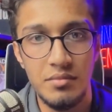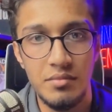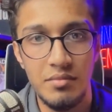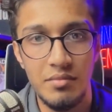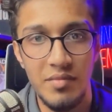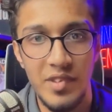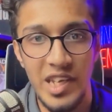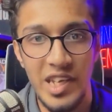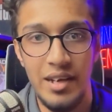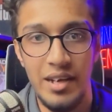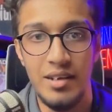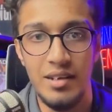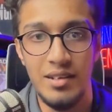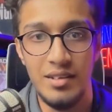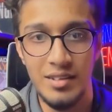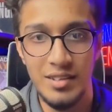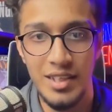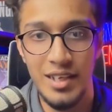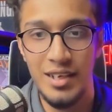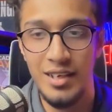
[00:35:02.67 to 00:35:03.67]
yeah
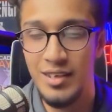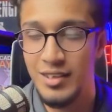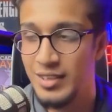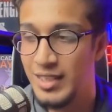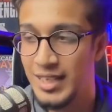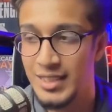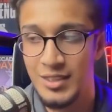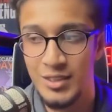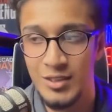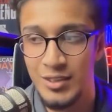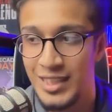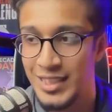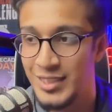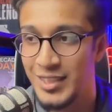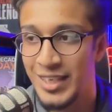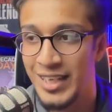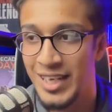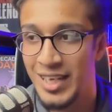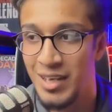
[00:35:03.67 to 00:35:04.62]
yeah that's that's really